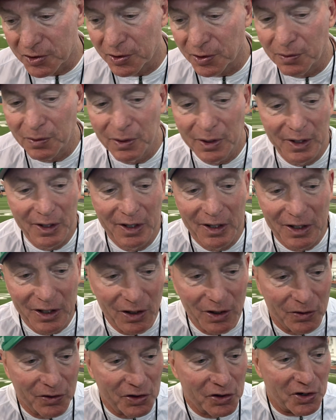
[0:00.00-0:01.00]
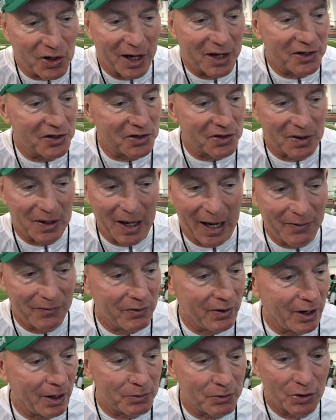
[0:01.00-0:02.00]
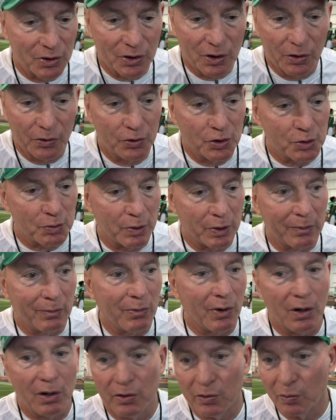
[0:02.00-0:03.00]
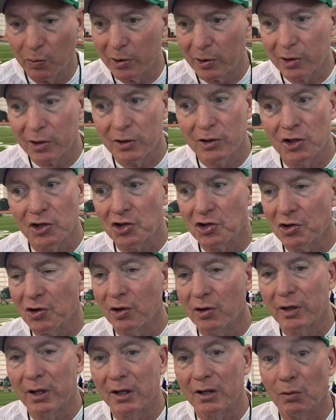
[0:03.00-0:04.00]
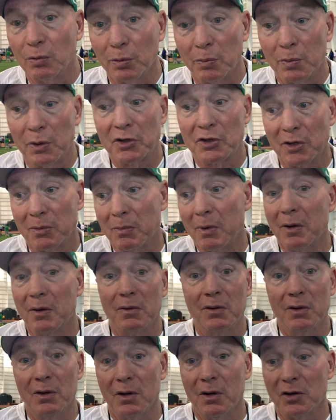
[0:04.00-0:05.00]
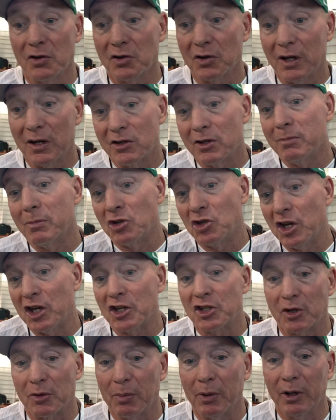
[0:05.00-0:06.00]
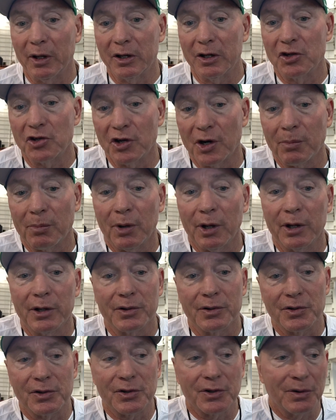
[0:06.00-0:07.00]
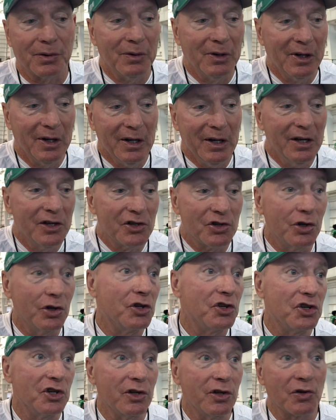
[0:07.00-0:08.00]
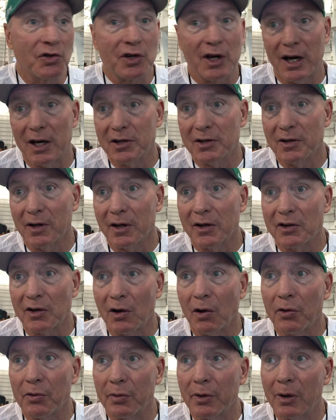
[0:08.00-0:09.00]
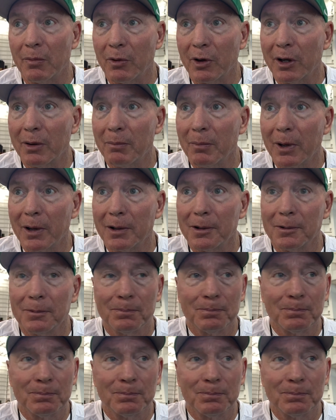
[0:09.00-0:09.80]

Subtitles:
So, you know, this guy's just having the opportunity to go through spring ball in the winter condition, all that really gives him a chance to play as young players. So it's good to see those guys, and like all three of them are getting better.